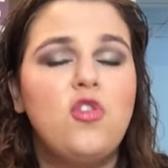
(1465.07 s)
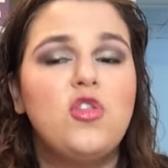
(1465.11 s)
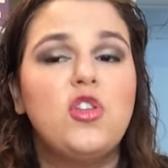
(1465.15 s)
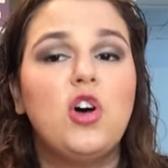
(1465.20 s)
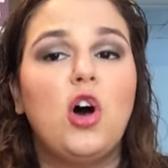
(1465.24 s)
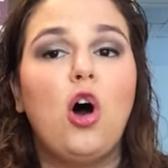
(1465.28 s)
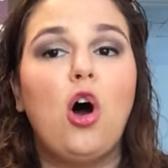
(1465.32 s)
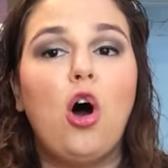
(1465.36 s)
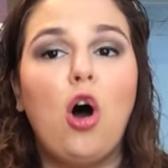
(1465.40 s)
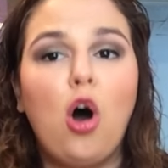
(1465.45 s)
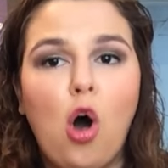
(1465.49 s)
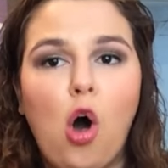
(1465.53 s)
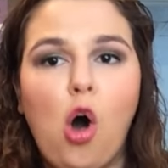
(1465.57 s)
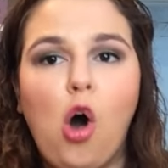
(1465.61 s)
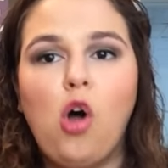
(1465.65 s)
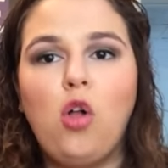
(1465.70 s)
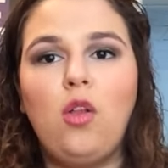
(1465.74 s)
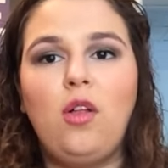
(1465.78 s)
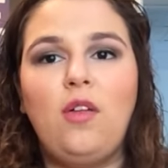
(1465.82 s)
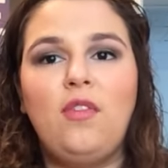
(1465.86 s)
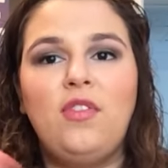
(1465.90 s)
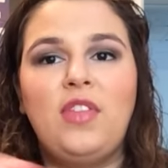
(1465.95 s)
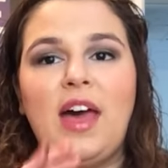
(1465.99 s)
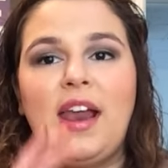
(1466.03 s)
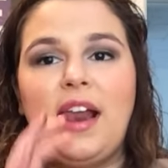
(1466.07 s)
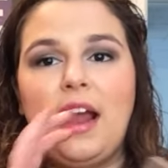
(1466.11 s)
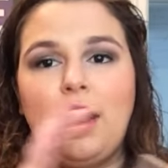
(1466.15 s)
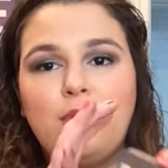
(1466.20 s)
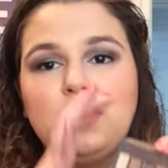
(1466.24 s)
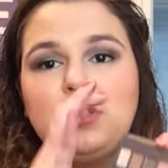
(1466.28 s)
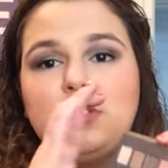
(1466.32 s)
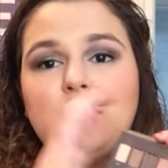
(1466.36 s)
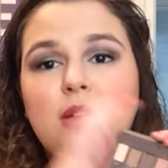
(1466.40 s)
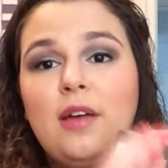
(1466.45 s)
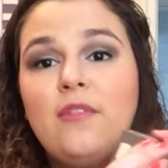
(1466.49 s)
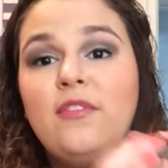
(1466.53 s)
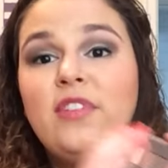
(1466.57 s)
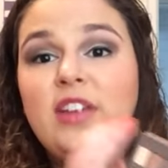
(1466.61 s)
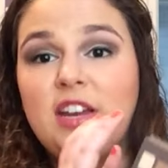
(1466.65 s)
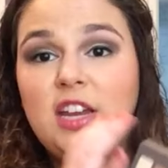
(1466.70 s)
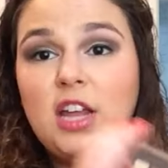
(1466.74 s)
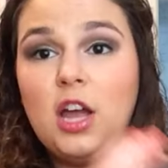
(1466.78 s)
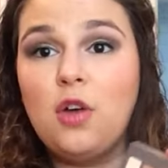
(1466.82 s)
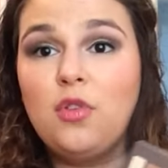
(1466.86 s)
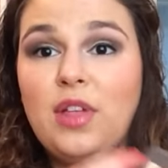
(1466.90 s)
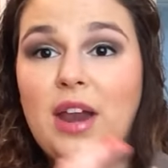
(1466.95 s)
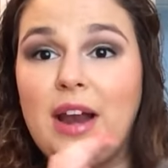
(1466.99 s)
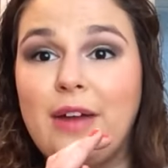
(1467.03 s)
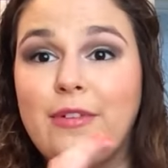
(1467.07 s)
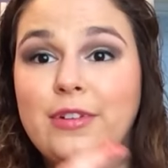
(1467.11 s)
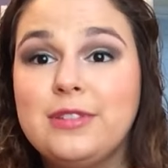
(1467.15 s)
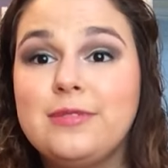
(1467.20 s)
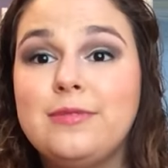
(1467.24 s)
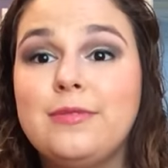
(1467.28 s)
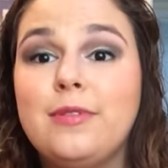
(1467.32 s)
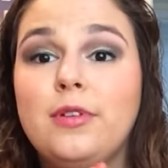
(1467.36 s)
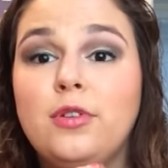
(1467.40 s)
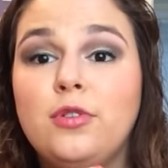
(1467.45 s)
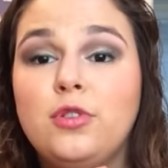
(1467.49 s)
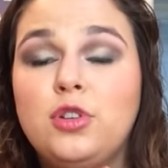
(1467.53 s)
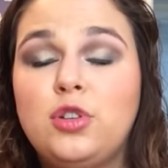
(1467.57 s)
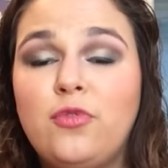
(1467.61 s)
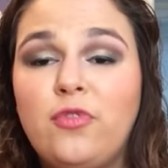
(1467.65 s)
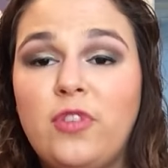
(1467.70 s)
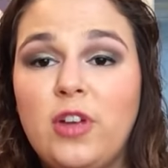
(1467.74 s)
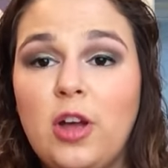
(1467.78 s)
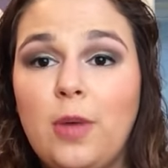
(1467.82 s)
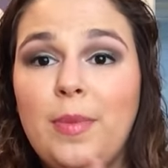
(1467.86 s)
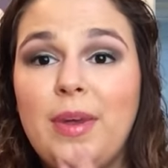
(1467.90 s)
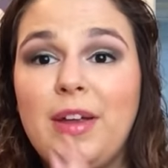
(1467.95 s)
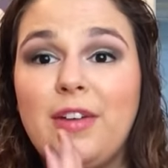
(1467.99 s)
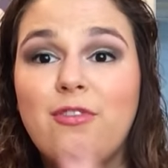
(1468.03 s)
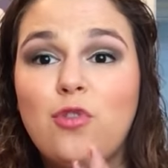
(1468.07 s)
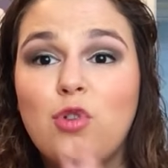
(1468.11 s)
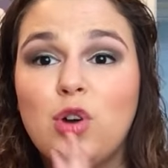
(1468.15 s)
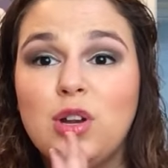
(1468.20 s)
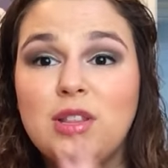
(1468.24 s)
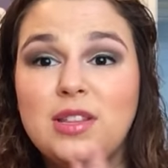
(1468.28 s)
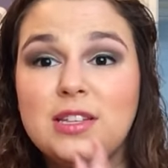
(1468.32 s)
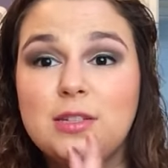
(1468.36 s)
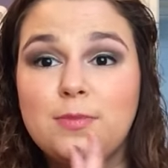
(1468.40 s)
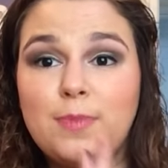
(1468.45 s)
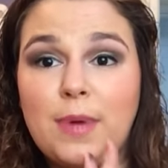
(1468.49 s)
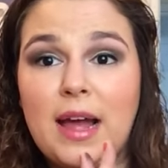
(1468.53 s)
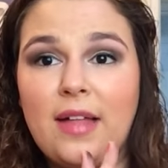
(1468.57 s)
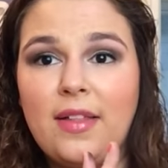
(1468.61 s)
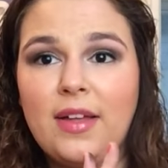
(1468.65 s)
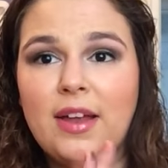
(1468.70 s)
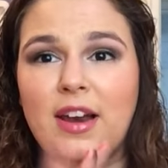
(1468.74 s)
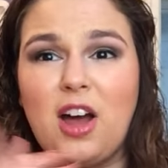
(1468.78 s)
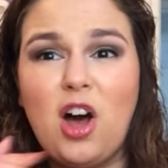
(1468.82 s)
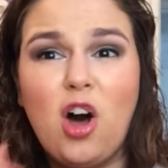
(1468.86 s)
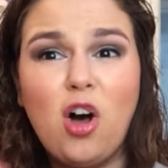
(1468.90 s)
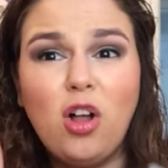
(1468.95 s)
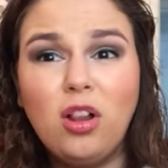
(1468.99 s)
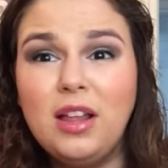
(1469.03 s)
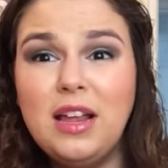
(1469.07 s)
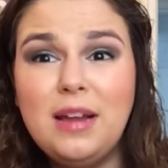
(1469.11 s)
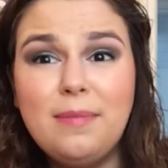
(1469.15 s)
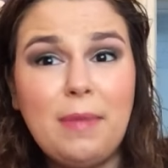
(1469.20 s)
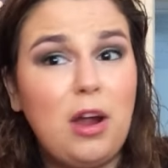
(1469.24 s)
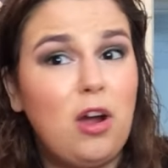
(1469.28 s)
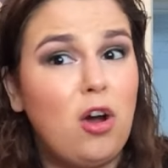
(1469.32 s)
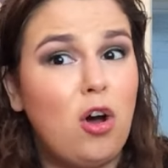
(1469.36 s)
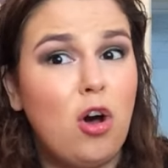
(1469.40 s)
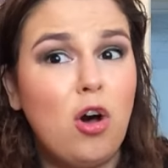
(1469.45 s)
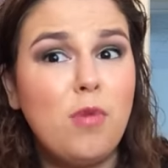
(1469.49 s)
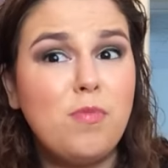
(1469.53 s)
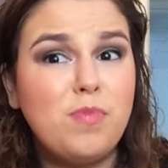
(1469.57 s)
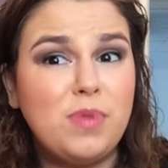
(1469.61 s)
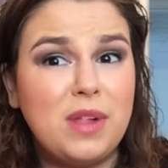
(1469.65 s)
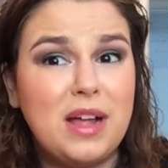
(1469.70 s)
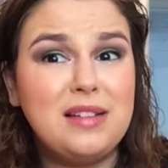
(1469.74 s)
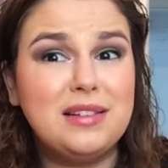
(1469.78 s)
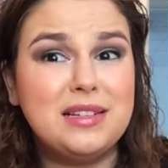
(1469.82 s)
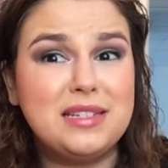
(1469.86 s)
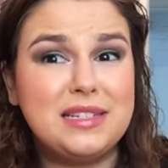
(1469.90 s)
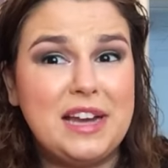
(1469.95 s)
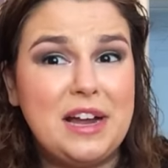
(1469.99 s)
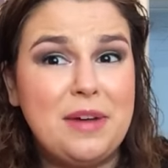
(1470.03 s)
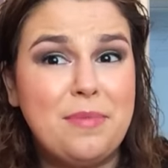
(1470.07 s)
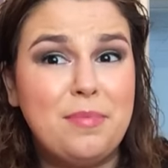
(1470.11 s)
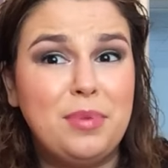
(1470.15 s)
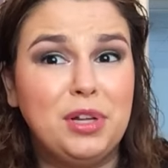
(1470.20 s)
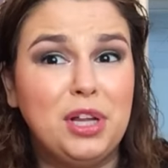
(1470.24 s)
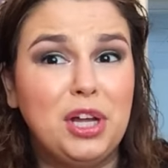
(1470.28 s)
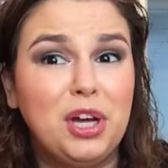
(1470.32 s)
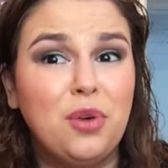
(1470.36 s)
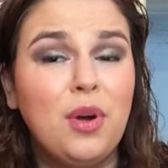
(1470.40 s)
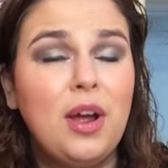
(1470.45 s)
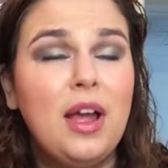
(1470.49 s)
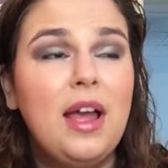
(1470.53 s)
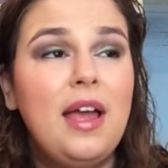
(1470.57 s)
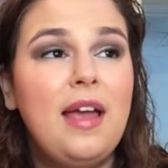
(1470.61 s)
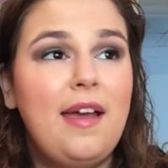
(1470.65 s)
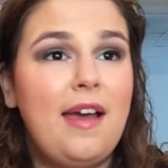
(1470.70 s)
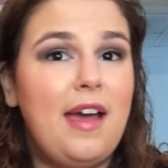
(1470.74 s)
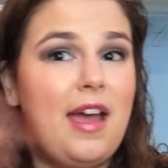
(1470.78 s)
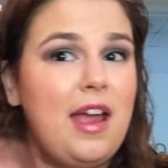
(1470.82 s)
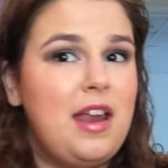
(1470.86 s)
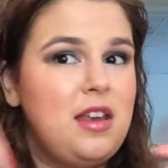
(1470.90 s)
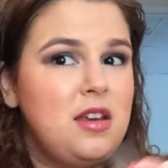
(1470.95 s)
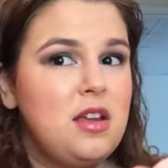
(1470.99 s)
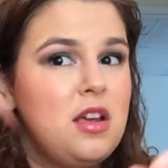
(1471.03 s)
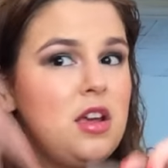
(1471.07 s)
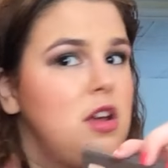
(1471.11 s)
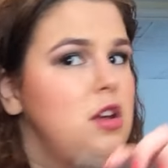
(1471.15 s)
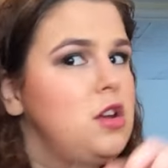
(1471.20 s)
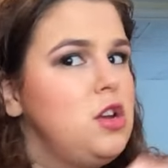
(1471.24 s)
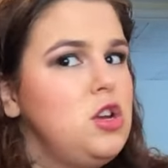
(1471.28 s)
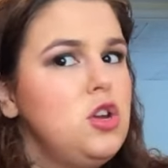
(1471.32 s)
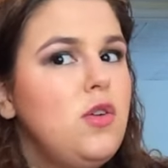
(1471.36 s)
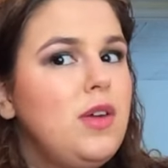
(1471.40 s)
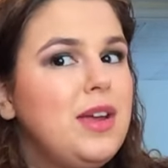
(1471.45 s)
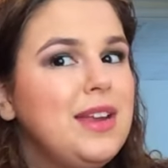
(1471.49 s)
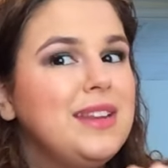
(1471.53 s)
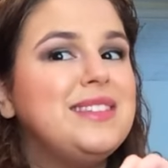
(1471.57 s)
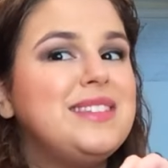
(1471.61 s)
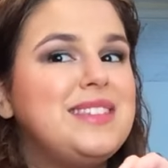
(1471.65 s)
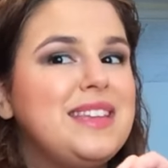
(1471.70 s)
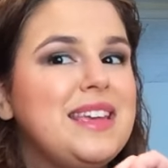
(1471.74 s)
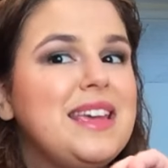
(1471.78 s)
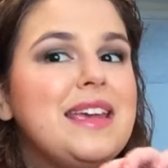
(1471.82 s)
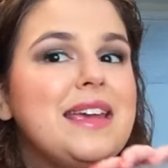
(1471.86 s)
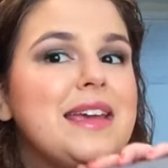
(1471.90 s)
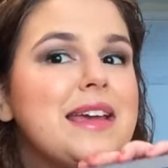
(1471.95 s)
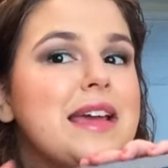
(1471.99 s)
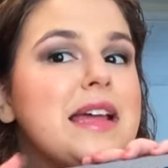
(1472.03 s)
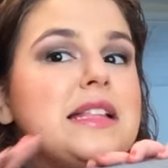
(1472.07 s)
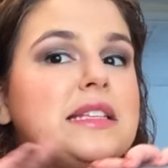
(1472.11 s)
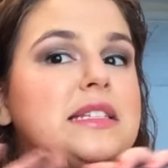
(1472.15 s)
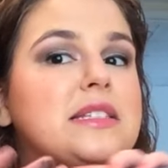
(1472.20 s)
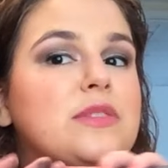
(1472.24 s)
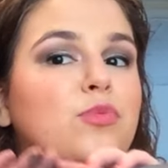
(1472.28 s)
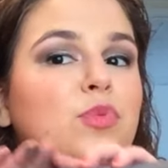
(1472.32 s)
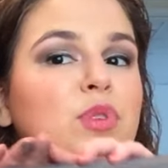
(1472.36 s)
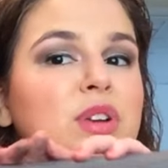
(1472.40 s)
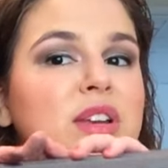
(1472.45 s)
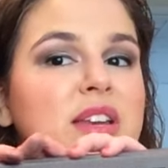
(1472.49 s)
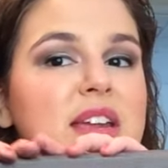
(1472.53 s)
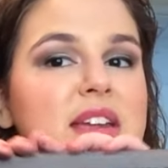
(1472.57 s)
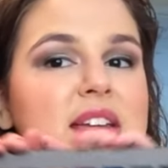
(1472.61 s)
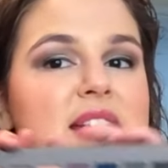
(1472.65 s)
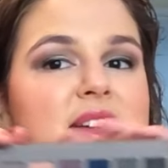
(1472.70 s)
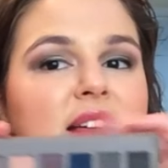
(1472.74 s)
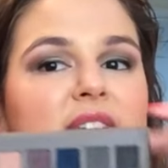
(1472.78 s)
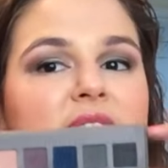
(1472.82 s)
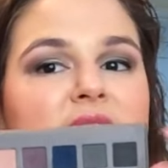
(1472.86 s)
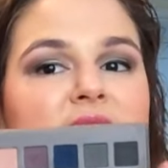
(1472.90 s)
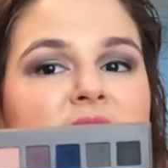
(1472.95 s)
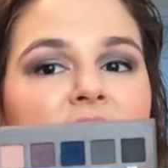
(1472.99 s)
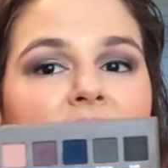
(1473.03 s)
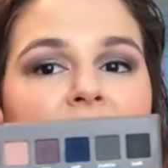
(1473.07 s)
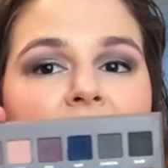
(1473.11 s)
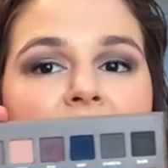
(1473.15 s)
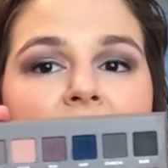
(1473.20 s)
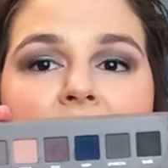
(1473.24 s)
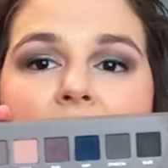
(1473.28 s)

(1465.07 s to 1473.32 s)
The haul that I was, video that I was filming for this palette, I'll link my whole playlist down below, and you can see, it's ridiculous.